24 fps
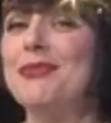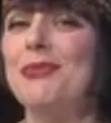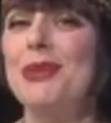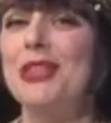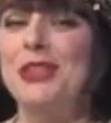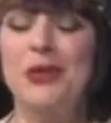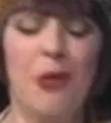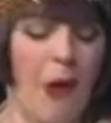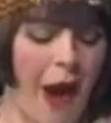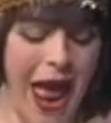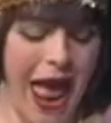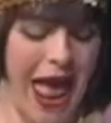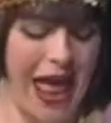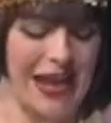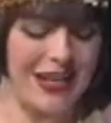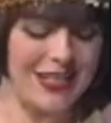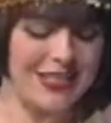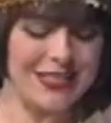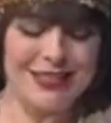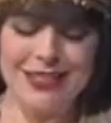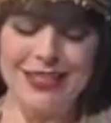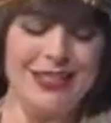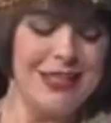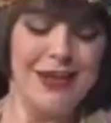with
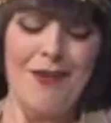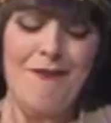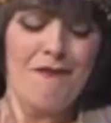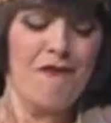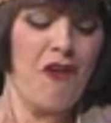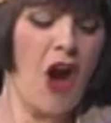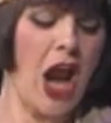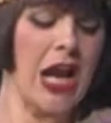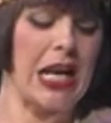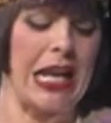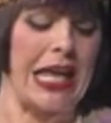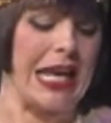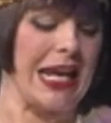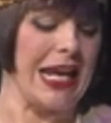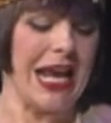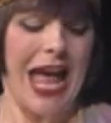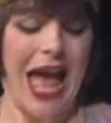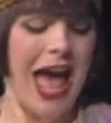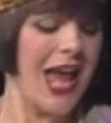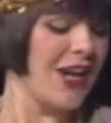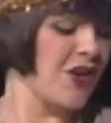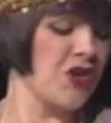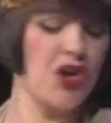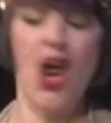Grant. Frankly,
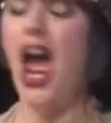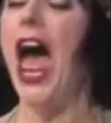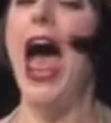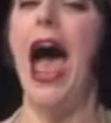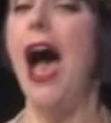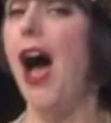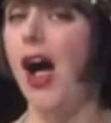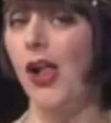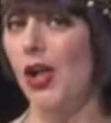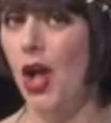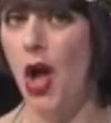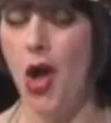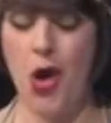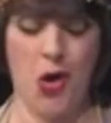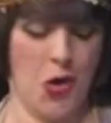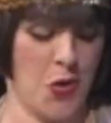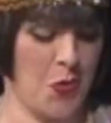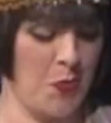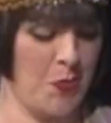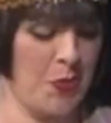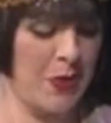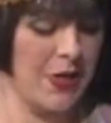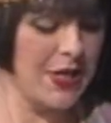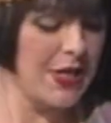I don't know how I'll
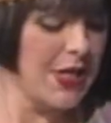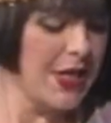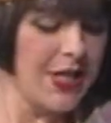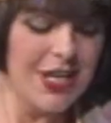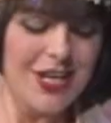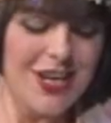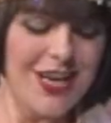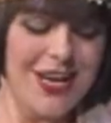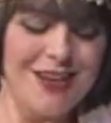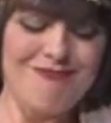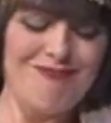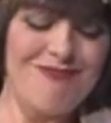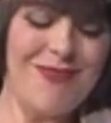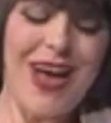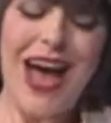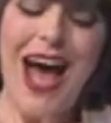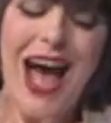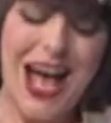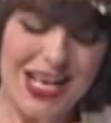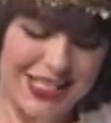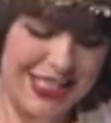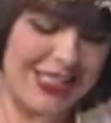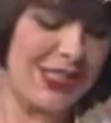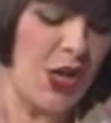cope.
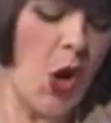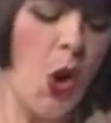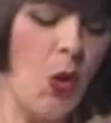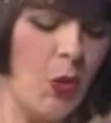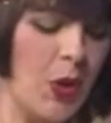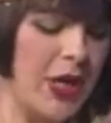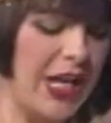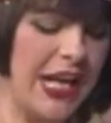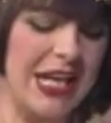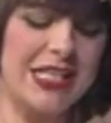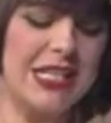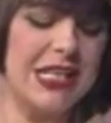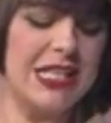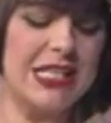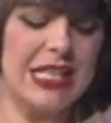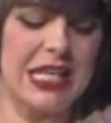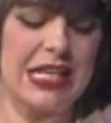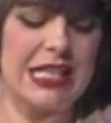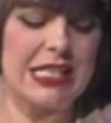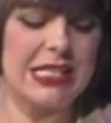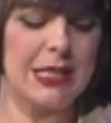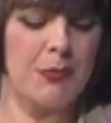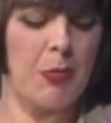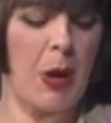I saw what he did to
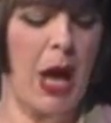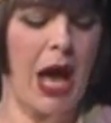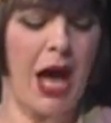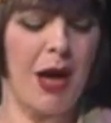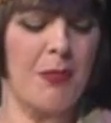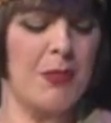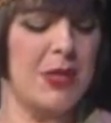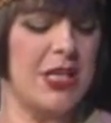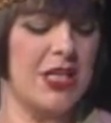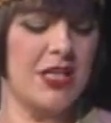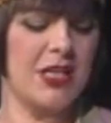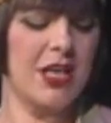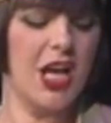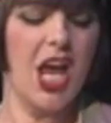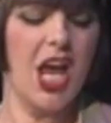his apartment.